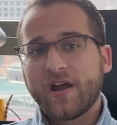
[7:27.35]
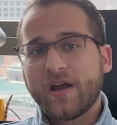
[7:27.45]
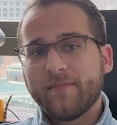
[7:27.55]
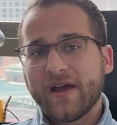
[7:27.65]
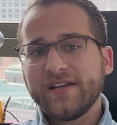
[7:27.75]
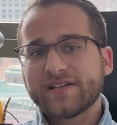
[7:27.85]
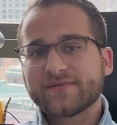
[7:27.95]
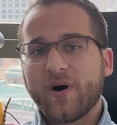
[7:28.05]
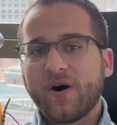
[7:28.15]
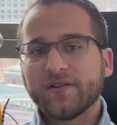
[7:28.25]
Many
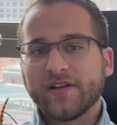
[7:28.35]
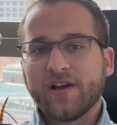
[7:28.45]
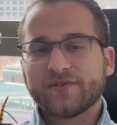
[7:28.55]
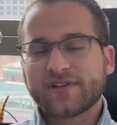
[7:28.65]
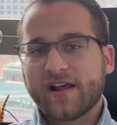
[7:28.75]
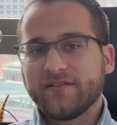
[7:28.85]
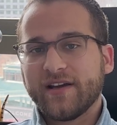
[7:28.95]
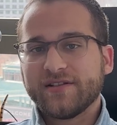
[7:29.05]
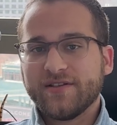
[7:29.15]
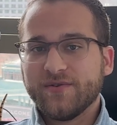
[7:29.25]
small LEO
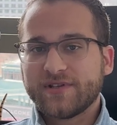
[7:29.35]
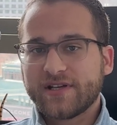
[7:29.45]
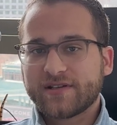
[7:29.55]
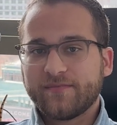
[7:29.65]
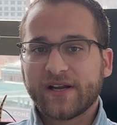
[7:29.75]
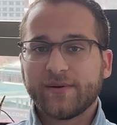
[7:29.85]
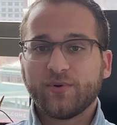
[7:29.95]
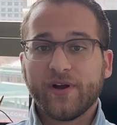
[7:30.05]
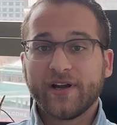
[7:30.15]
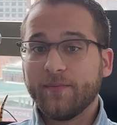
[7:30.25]
satellites use this by
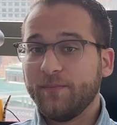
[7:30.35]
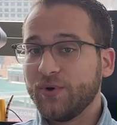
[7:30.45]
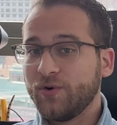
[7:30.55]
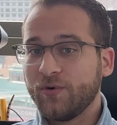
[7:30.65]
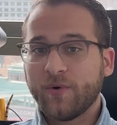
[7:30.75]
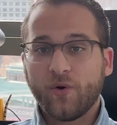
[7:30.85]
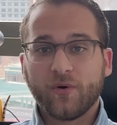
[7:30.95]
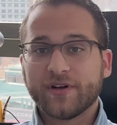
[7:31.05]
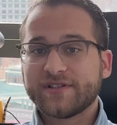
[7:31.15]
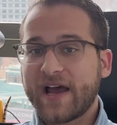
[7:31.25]
deploying a boom or
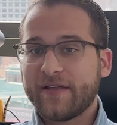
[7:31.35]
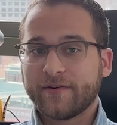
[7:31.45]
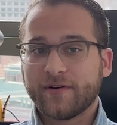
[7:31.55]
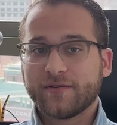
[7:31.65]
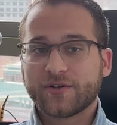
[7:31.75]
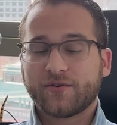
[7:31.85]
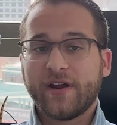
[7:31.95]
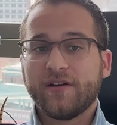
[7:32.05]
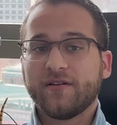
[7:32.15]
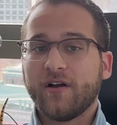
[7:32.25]
a tether to
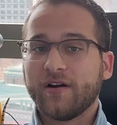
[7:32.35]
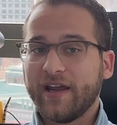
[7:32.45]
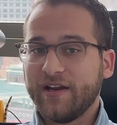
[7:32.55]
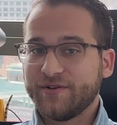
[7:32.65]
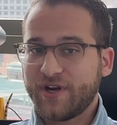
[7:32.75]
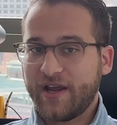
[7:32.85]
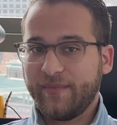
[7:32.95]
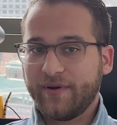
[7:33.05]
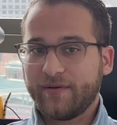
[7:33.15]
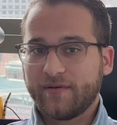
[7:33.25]
create an elongated shape.
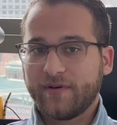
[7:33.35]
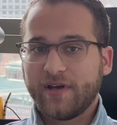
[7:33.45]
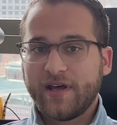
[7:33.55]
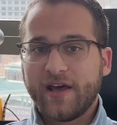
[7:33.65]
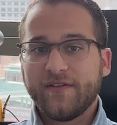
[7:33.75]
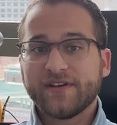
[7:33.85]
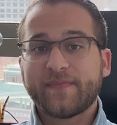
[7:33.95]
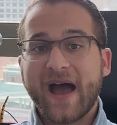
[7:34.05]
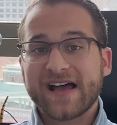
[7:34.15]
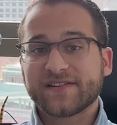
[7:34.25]
This
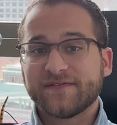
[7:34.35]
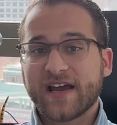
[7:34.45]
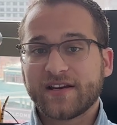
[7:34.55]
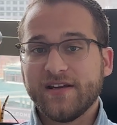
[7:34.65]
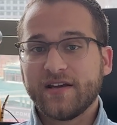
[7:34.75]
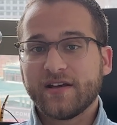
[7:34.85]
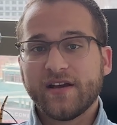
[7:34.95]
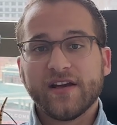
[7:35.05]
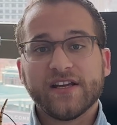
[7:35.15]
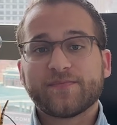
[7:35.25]
passive technique
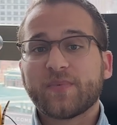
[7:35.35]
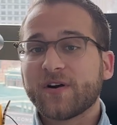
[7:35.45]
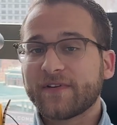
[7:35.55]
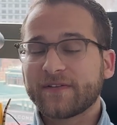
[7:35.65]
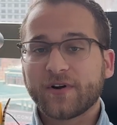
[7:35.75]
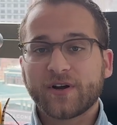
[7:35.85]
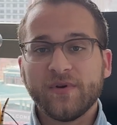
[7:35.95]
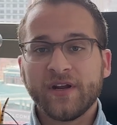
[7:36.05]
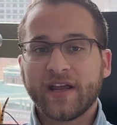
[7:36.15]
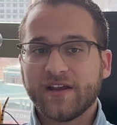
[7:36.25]
is perfect for
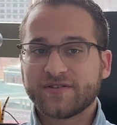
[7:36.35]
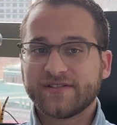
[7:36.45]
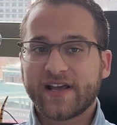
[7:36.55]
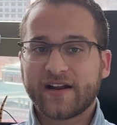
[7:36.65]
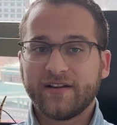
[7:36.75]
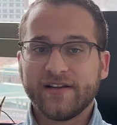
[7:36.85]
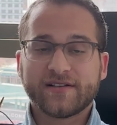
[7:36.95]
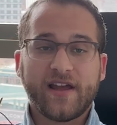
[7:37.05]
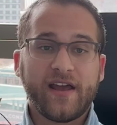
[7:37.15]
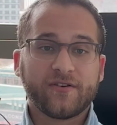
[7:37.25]
communication satellites
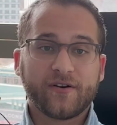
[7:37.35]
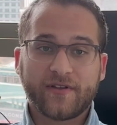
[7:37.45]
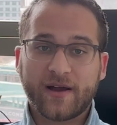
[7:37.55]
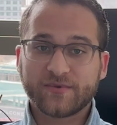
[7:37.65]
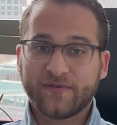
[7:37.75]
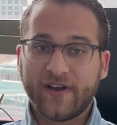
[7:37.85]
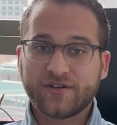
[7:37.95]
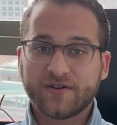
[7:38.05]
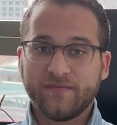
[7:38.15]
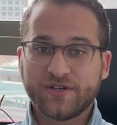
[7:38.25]
and Earth
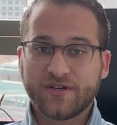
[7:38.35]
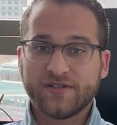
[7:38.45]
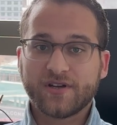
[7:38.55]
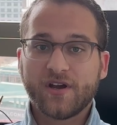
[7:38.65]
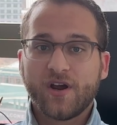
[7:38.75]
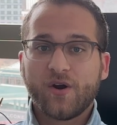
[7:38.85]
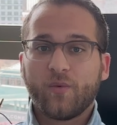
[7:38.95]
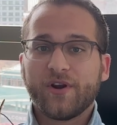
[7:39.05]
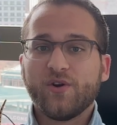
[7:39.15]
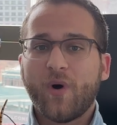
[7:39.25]
observation missions,
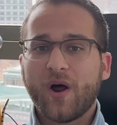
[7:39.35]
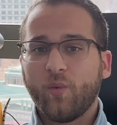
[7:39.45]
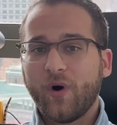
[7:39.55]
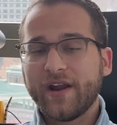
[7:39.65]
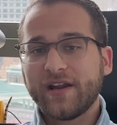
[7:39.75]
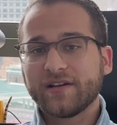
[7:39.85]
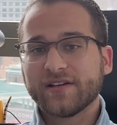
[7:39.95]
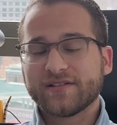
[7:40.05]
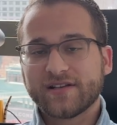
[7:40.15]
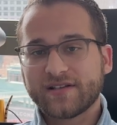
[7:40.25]
where you want one end
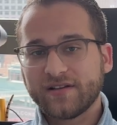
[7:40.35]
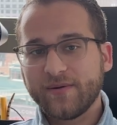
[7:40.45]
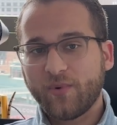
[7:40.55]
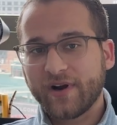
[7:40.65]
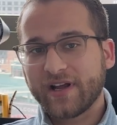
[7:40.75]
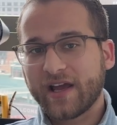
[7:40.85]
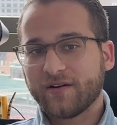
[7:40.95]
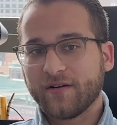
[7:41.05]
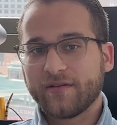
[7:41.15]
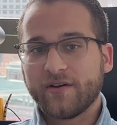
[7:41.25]
consistently pointing at
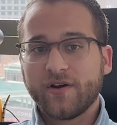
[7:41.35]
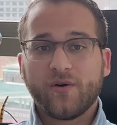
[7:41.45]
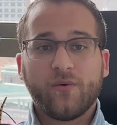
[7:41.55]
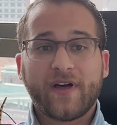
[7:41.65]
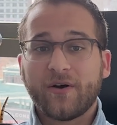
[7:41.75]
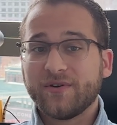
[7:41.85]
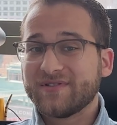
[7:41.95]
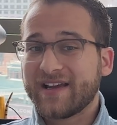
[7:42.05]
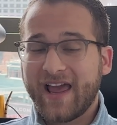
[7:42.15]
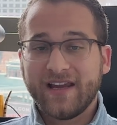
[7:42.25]
Earth without
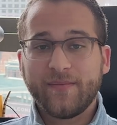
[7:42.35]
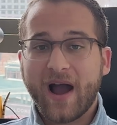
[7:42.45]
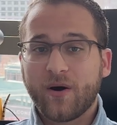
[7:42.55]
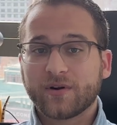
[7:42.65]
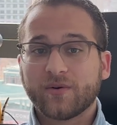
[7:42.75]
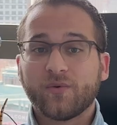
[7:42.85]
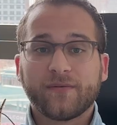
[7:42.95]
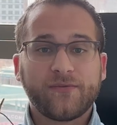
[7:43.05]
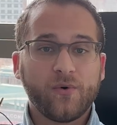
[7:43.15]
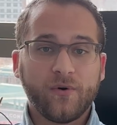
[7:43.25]
using any power or
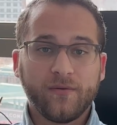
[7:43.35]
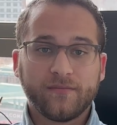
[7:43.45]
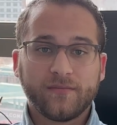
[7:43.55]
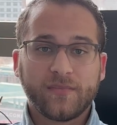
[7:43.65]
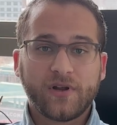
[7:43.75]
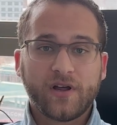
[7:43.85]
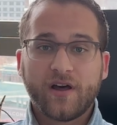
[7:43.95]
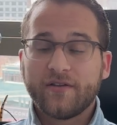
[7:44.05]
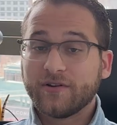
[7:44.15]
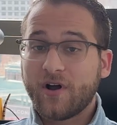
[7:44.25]
fuel.
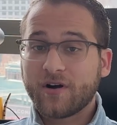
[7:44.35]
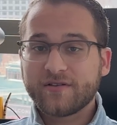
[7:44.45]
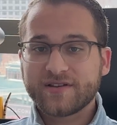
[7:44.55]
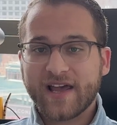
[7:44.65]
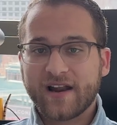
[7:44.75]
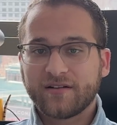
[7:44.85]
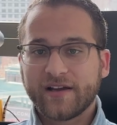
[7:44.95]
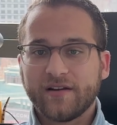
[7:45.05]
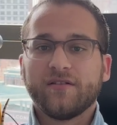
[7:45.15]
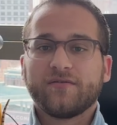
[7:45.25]
The longer the
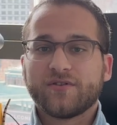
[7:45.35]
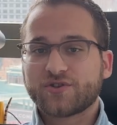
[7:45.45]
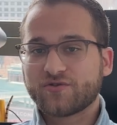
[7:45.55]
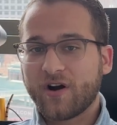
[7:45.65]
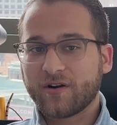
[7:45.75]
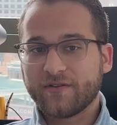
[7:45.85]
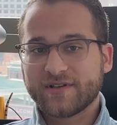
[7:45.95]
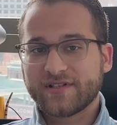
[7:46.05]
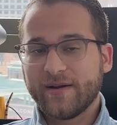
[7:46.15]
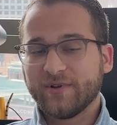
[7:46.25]
satellite, the stronger the
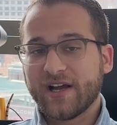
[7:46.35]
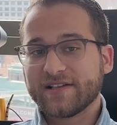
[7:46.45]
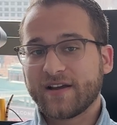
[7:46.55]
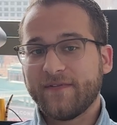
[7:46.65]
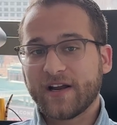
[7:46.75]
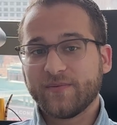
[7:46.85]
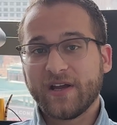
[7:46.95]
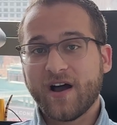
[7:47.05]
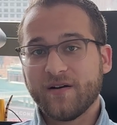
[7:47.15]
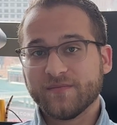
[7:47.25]
stabilizing effect
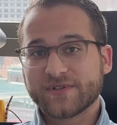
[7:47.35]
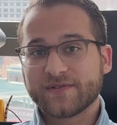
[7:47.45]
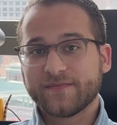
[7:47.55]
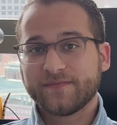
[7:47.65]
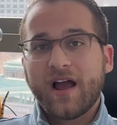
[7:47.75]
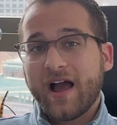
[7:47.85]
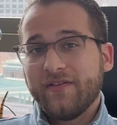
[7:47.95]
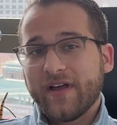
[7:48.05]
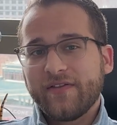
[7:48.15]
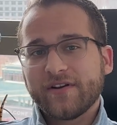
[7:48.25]
becomes. And
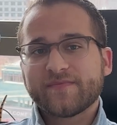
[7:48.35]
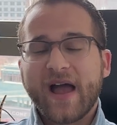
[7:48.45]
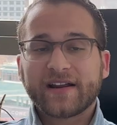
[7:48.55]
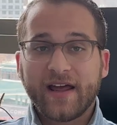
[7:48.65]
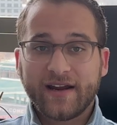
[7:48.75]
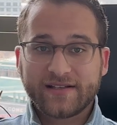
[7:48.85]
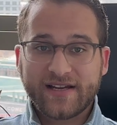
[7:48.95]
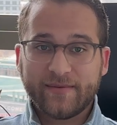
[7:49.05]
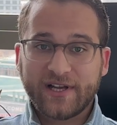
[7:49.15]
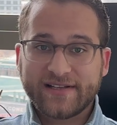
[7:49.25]
then there's magnetic
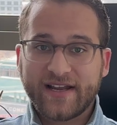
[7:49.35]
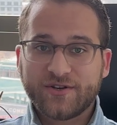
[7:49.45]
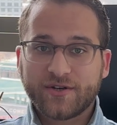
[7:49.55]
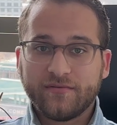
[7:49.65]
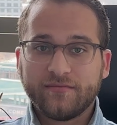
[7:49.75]
stabilization.